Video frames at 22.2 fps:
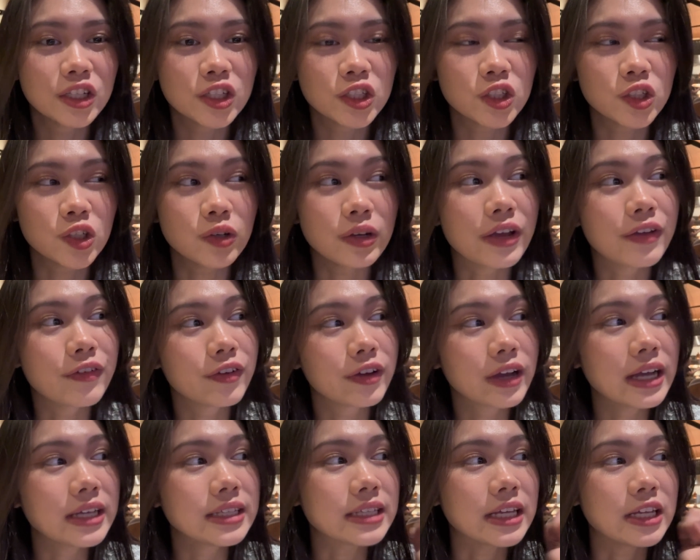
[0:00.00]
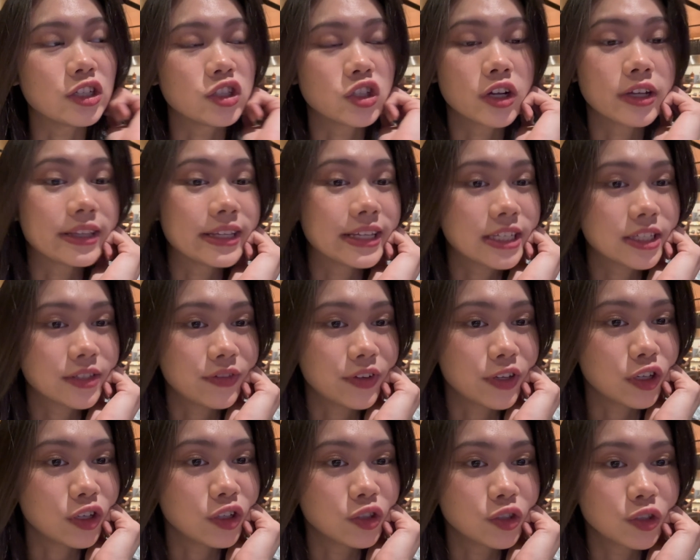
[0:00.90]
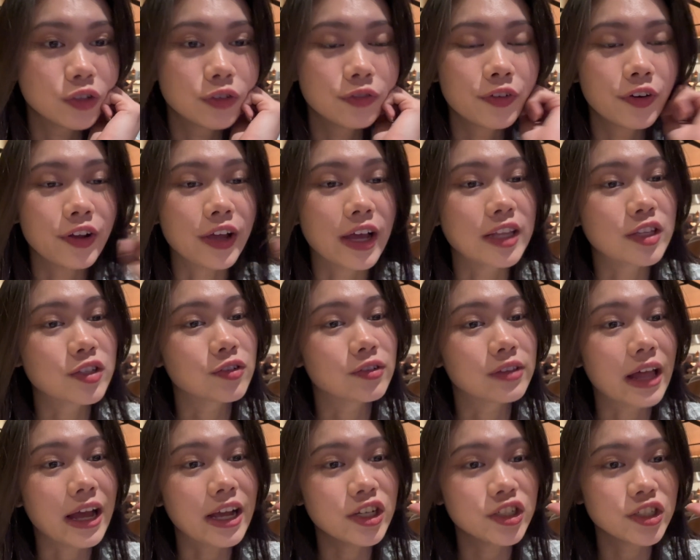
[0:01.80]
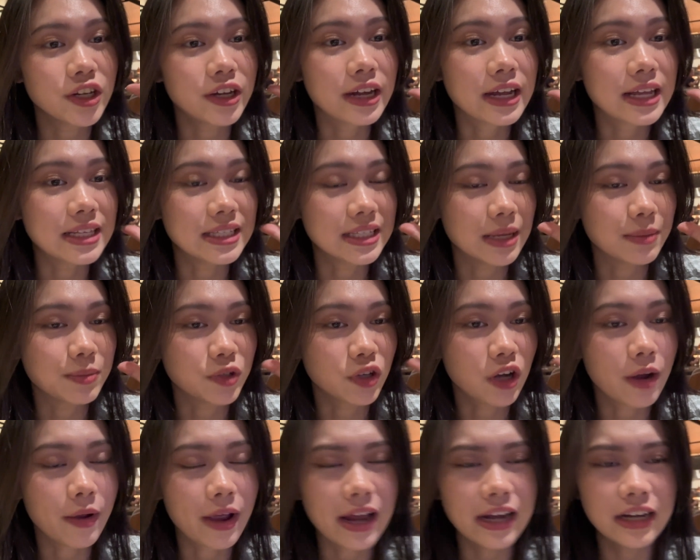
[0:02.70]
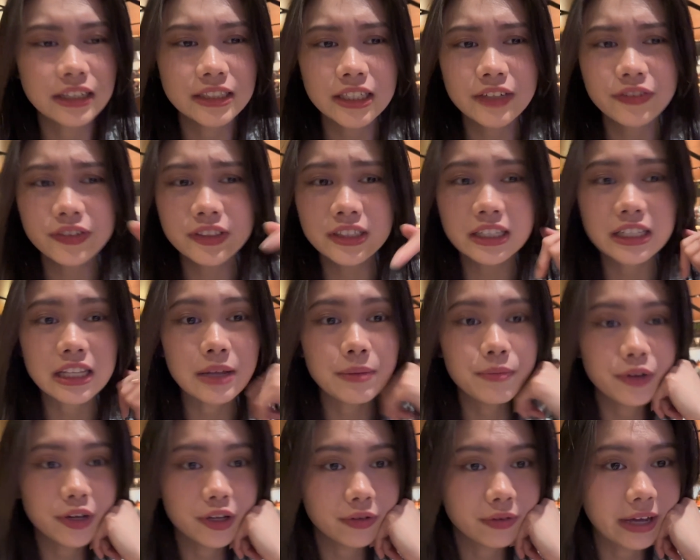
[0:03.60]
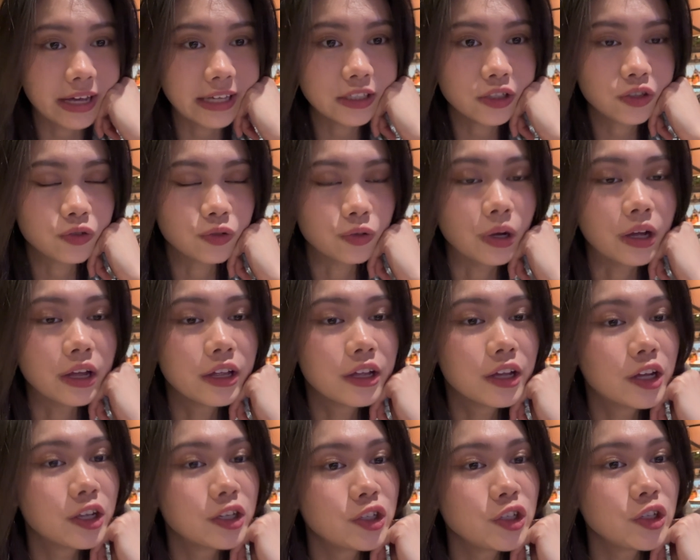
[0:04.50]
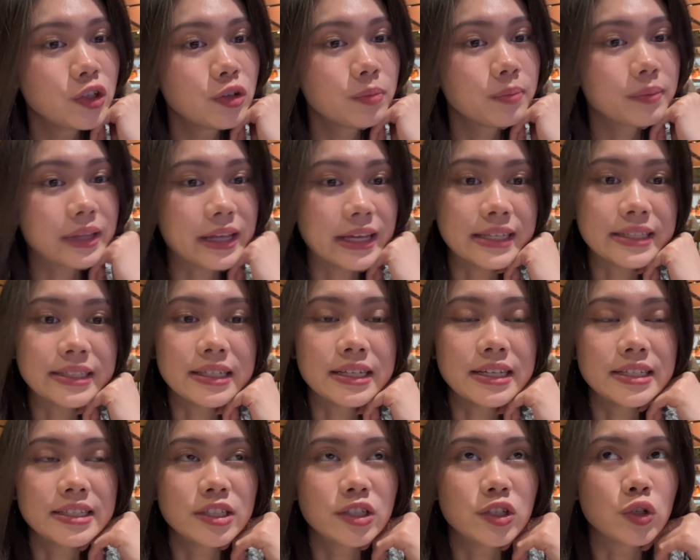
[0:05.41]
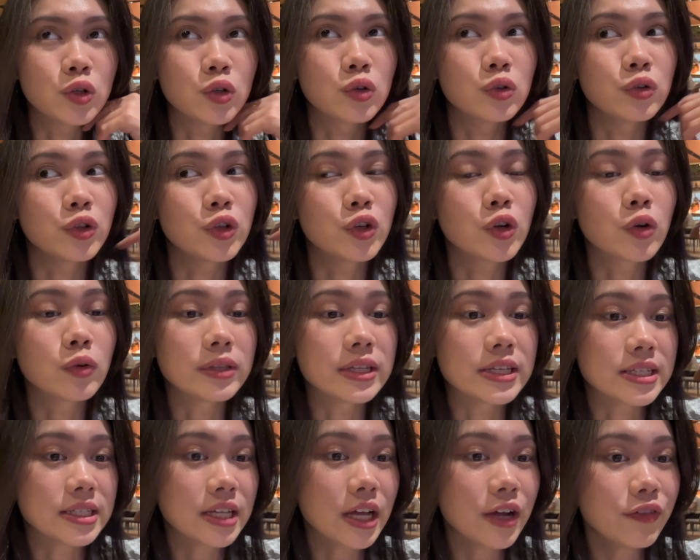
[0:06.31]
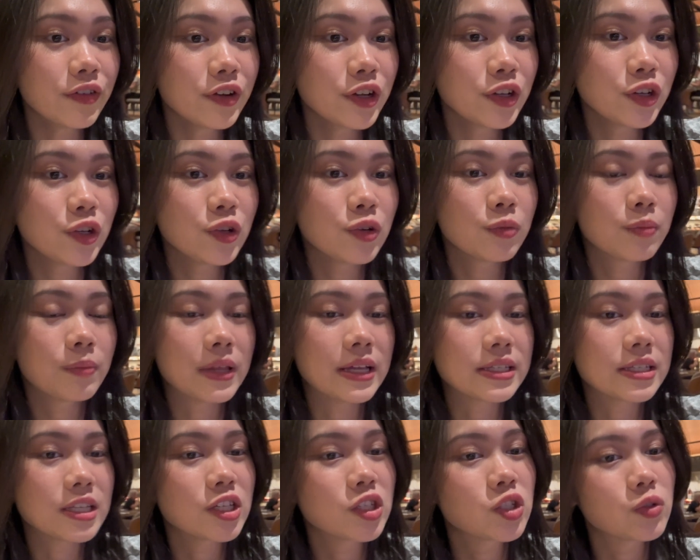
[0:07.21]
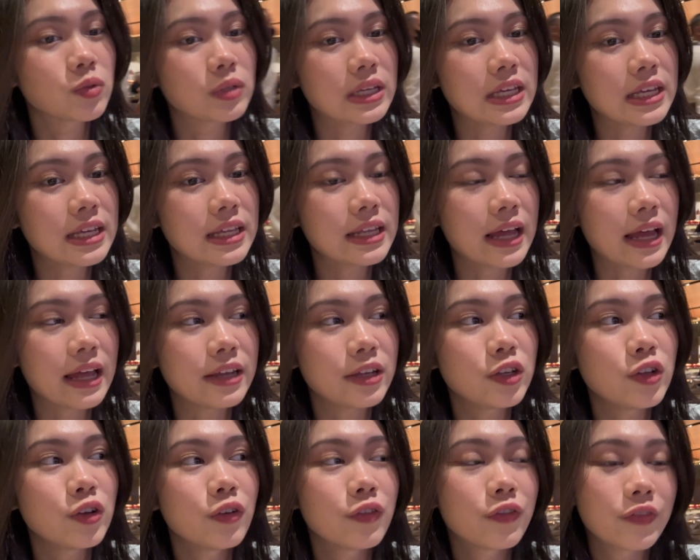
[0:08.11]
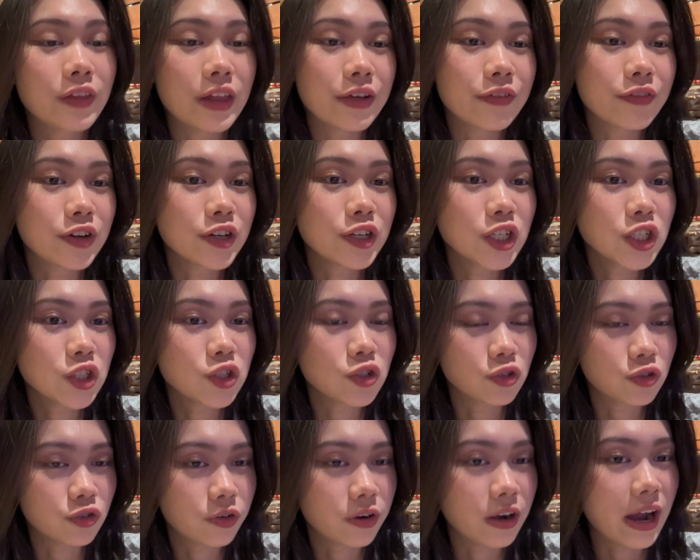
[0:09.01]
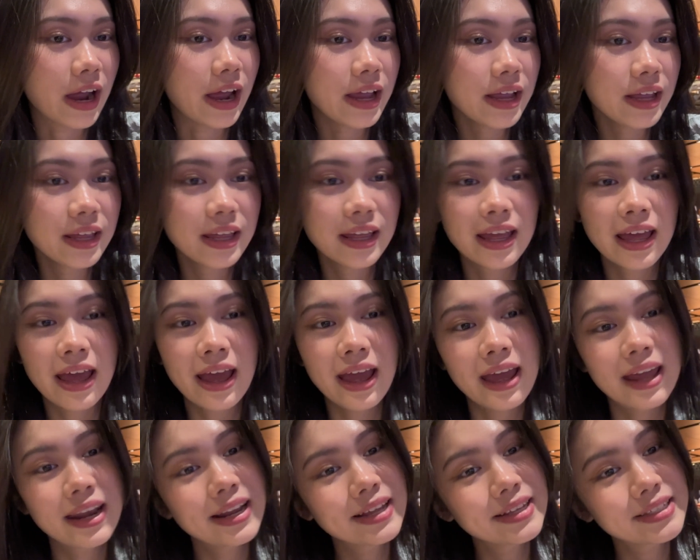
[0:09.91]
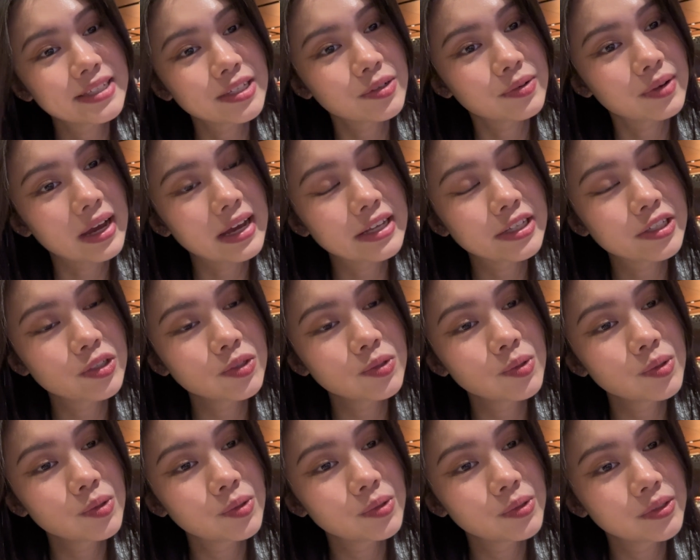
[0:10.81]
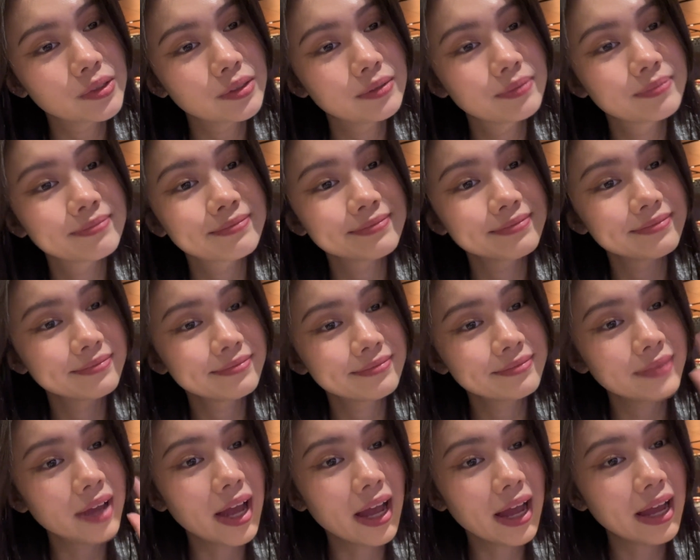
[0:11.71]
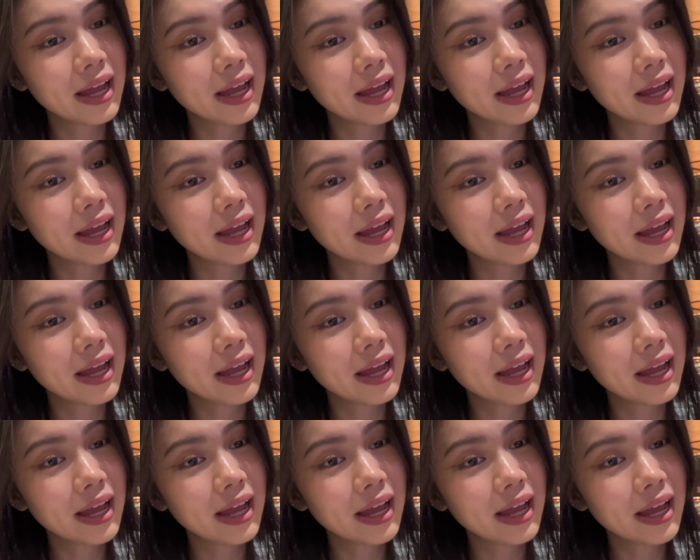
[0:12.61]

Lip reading: So if you guys enjoyed this video, don't forget to like, share and subscribe, and I'll definitely bring you guys to new places to, you know, discover new places to eat and new flavors to try, and I'll see you guys soon. Bye.